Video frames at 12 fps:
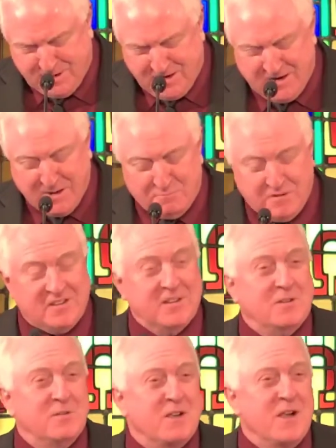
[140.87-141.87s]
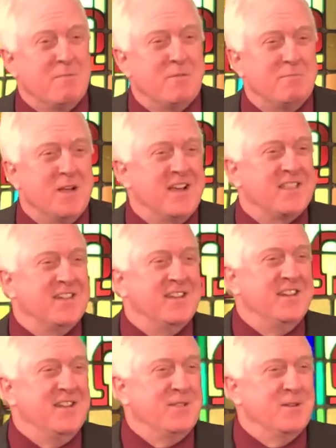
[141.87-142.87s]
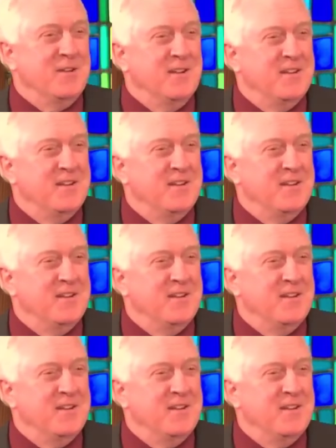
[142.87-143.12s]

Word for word: name wasn't so common back then either.